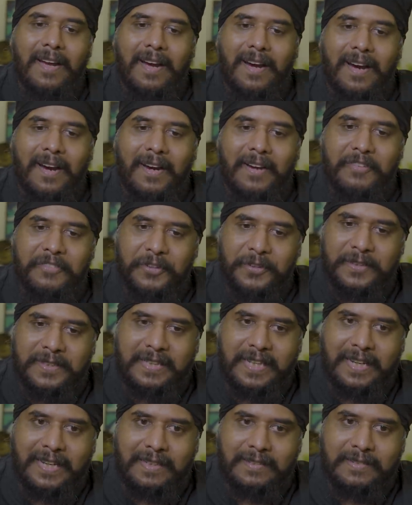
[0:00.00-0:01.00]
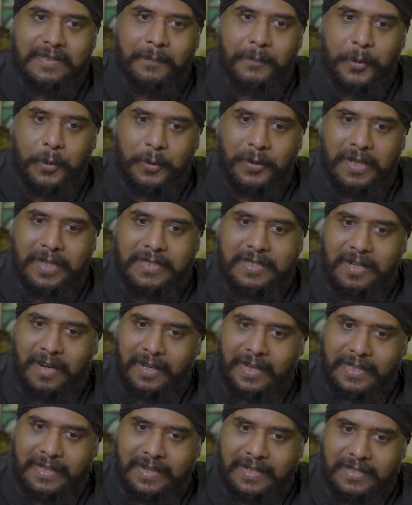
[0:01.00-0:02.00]
If you take the brutalist
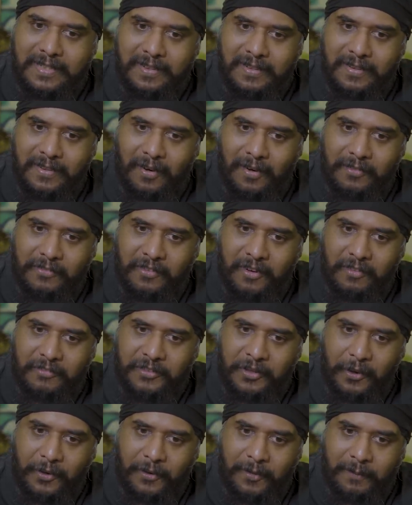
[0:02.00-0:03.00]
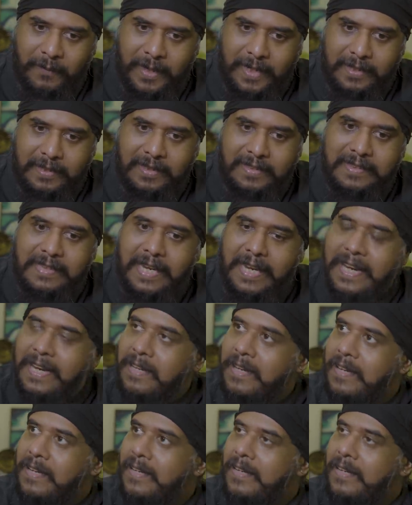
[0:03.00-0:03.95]
architecture of Europe later, they